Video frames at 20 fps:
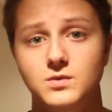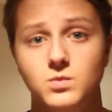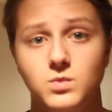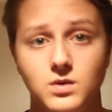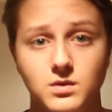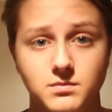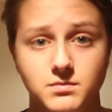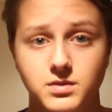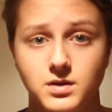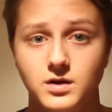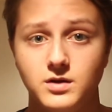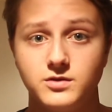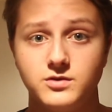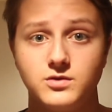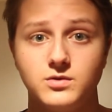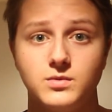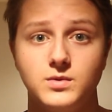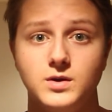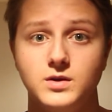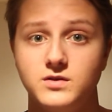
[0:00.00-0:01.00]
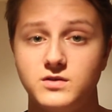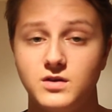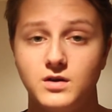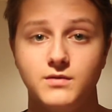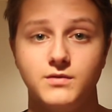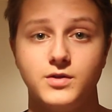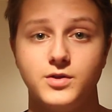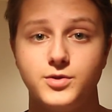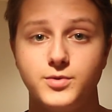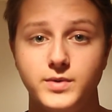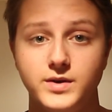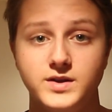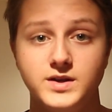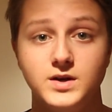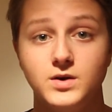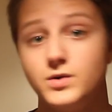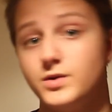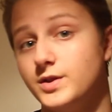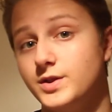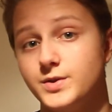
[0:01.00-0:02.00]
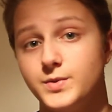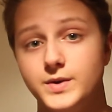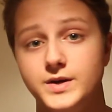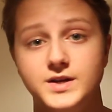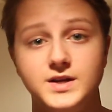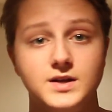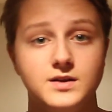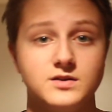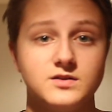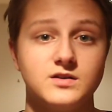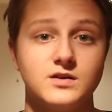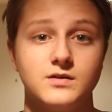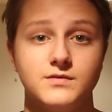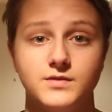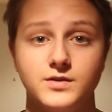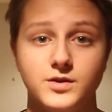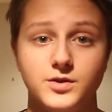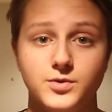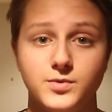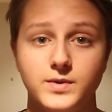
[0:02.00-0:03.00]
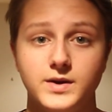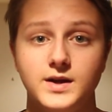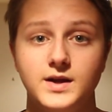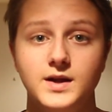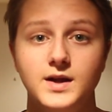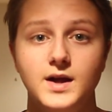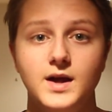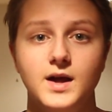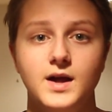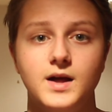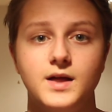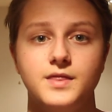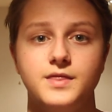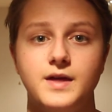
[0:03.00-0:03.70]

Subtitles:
Oneplus 3 instead of the 3T or the 3T instead of the 3,